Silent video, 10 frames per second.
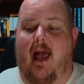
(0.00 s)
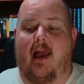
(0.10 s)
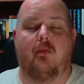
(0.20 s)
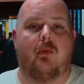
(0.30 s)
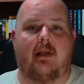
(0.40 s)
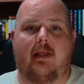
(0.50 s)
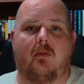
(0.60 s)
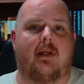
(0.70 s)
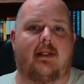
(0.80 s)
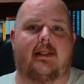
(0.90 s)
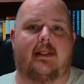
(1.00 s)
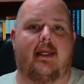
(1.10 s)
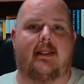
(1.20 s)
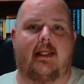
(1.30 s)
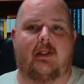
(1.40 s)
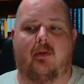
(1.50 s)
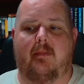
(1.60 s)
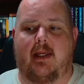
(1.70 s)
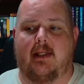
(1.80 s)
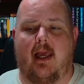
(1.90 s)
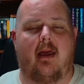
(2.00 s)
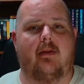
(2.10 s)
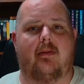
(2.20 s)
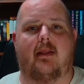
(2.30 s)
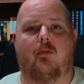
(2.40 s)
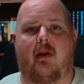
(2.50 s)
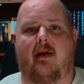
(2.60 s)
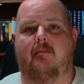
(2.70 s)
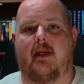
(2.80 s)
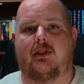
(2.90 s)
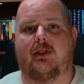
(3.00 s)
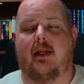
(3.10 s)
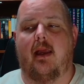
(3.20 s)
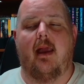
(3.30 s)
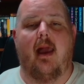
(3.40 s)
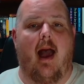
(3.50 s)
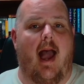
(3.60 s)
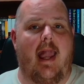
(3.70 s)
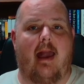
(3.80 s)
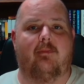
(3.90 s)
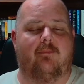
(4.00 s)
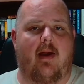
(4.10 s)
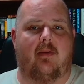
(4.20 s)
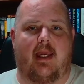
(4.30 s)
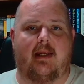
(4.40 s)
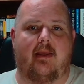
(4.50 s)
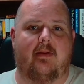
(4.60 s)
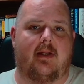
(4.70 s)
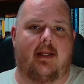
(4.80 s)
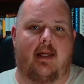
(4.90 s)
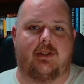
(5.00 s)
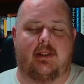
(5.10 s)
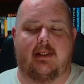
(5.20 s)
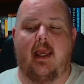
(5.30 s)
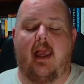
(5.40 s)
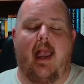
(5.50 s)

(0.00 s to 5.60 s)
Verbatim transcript: I really want to discuss this one because other than what I've mentioned, I haven't found any other connections.